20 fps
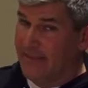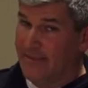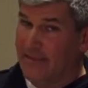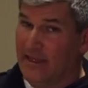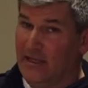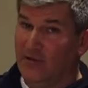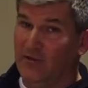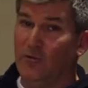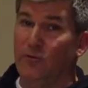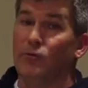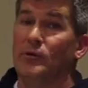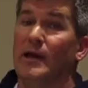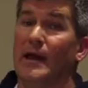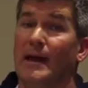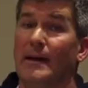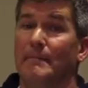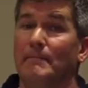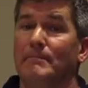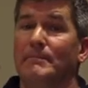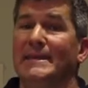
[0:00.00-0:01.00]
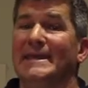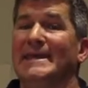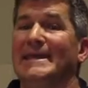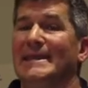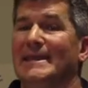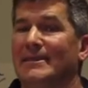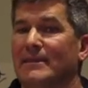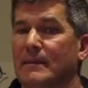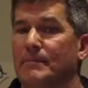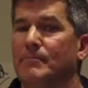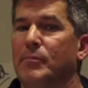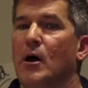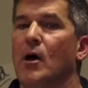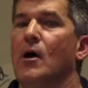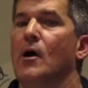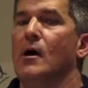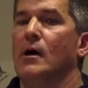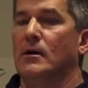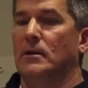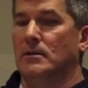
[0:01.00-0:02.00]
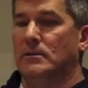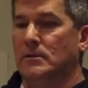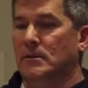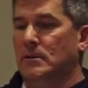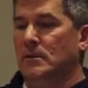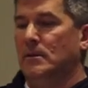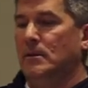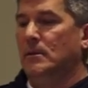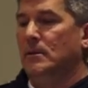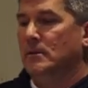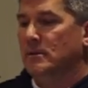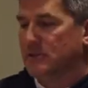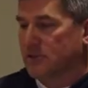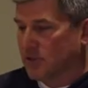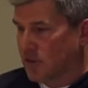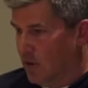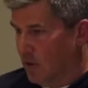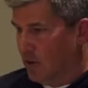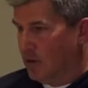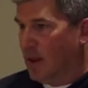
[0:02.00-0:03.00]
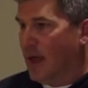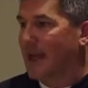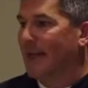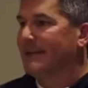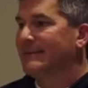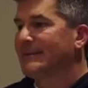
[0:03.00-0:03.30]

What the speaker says: They do not meet the ball. So a lot